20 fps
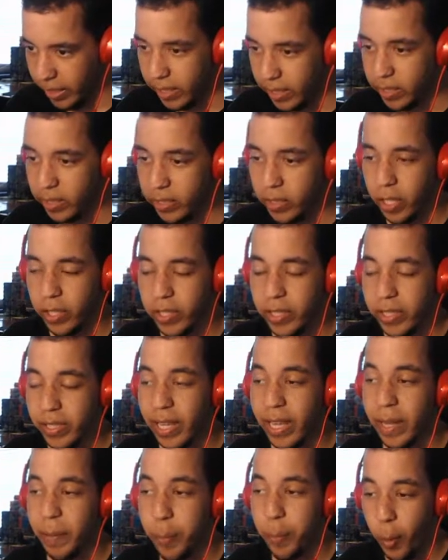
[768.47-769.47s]
This is our
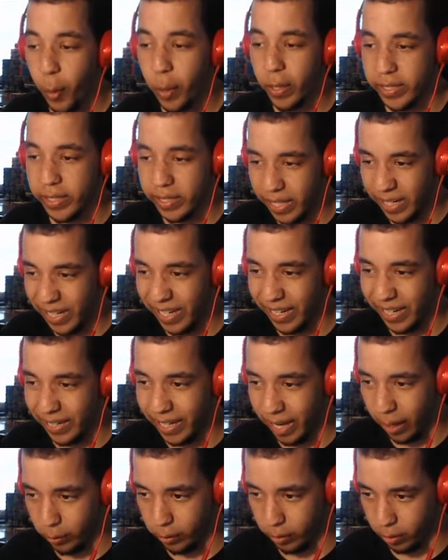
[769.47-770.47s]
Slateport City
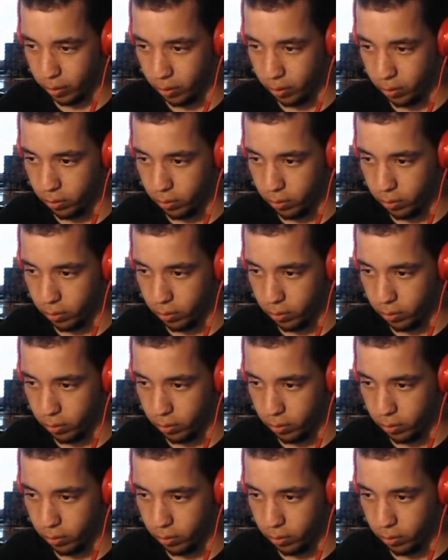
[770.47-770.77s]
encounter.